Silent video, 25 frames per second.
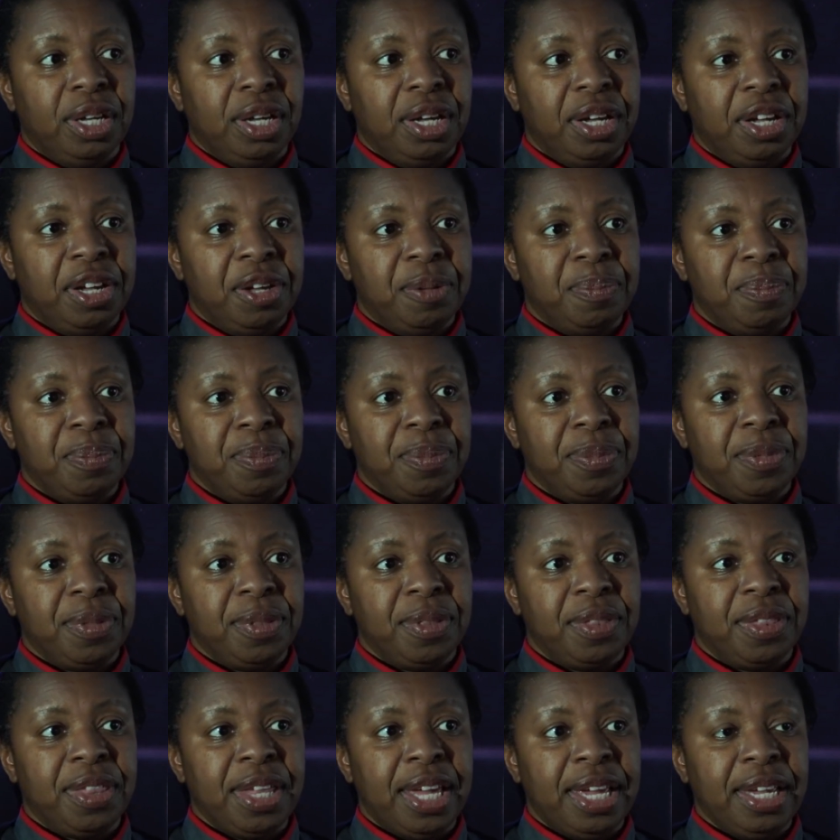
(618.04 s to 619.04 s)
um,
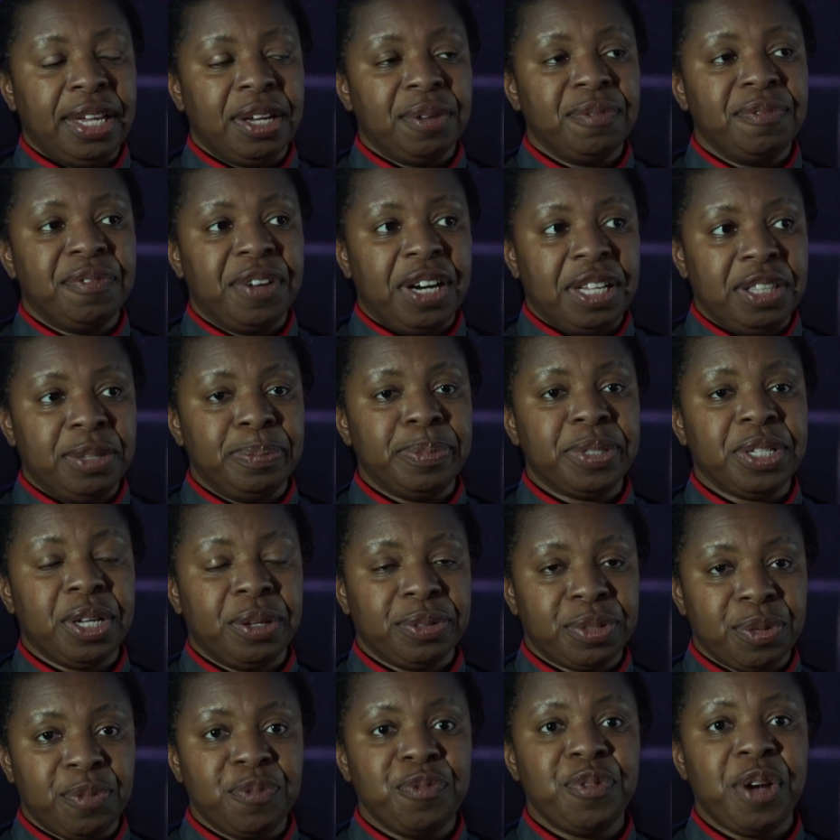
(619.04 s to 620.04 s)
they can find
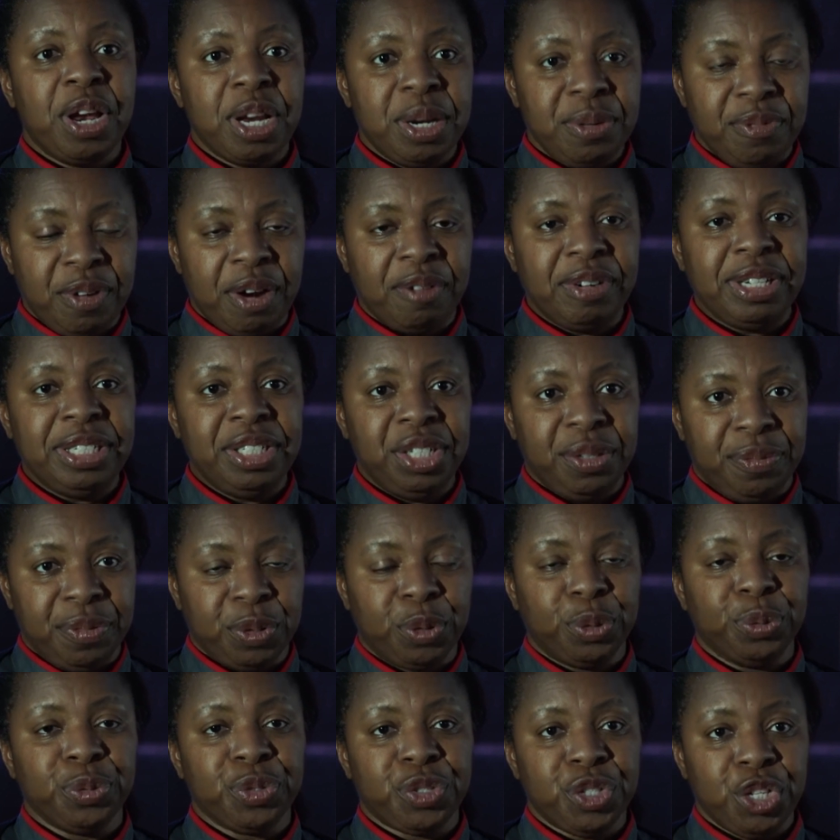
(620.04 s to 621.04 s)
themselves in very, very
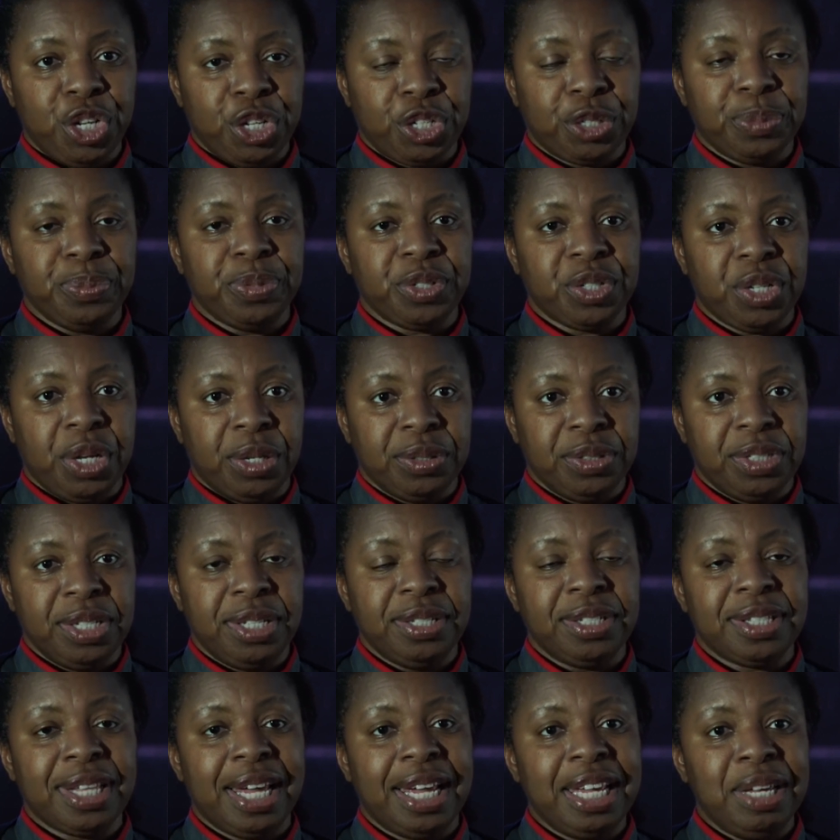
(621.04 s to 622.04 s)
difficult
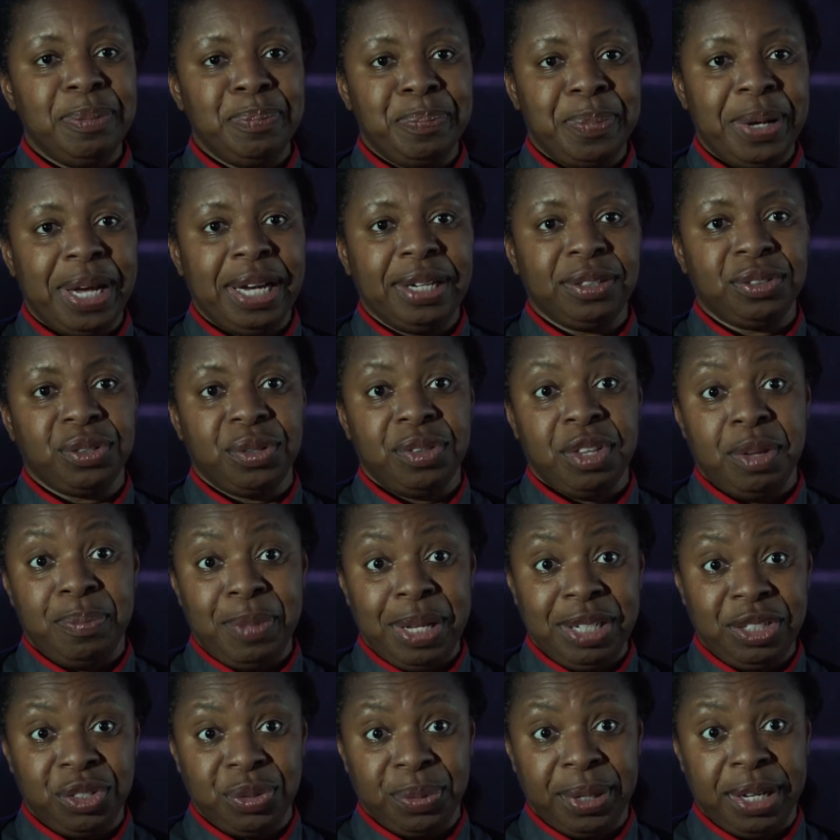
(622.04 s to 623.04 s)
circumstances that impact on their
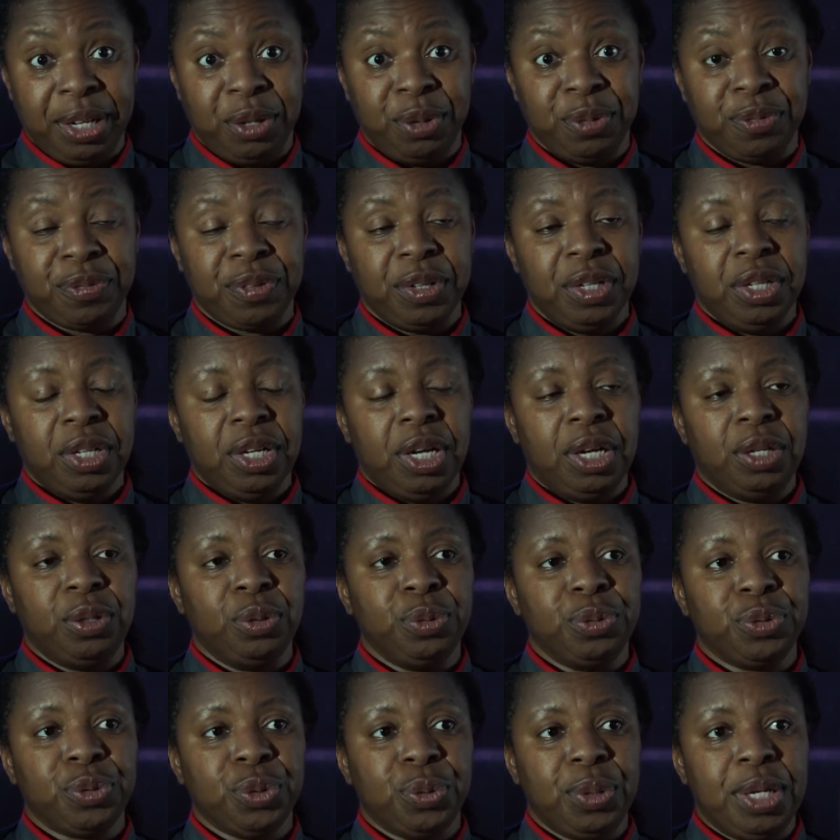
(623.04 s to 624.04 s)
mental health and
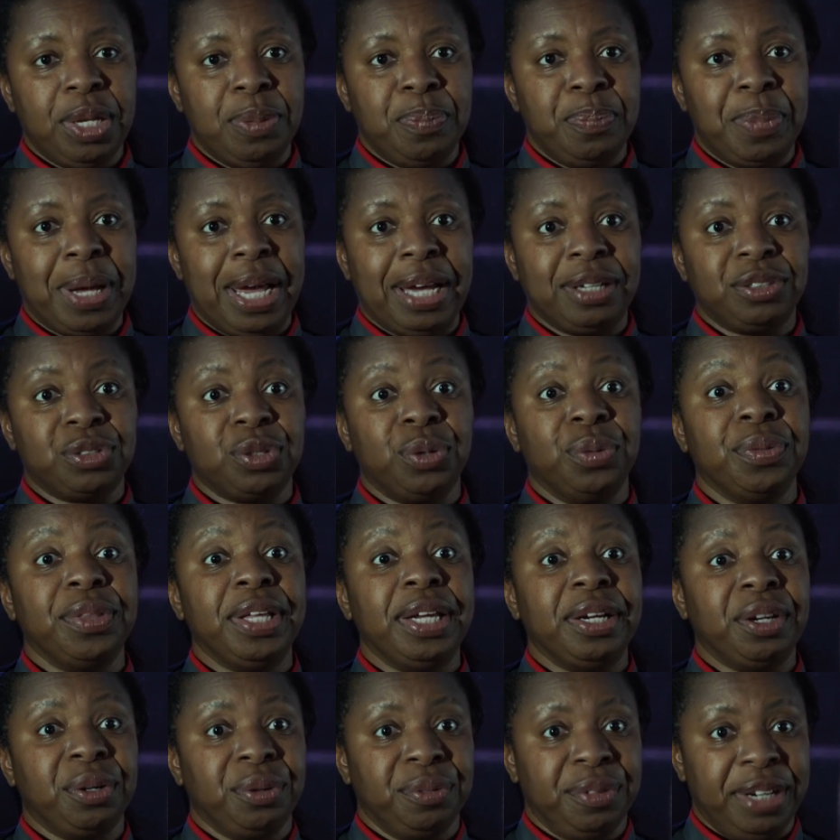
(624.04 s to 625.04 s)
also impact on
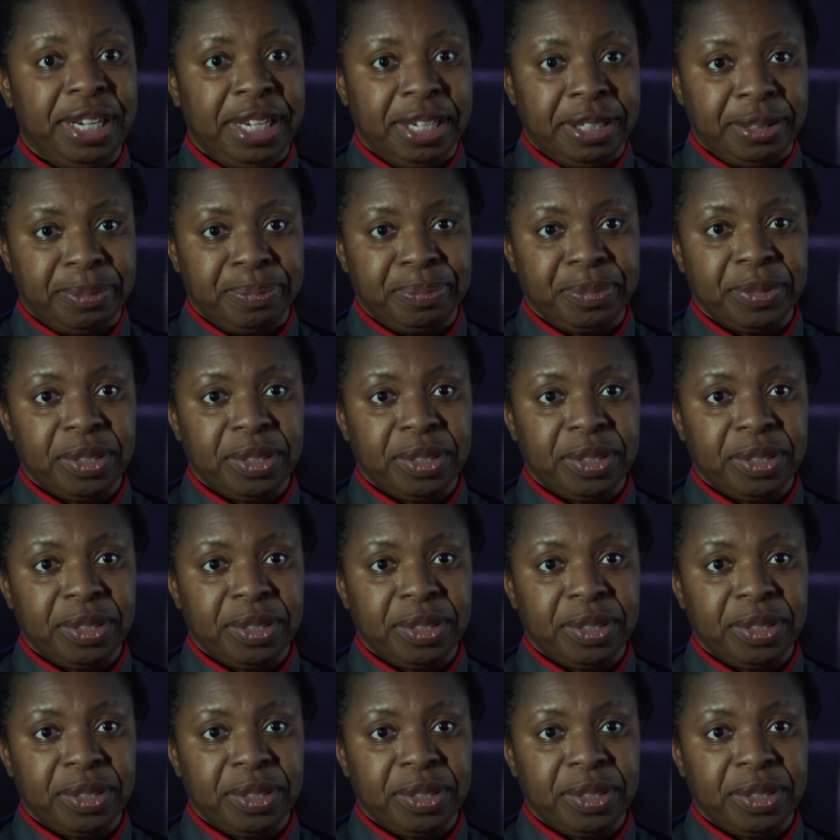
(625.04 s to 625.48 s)
their career.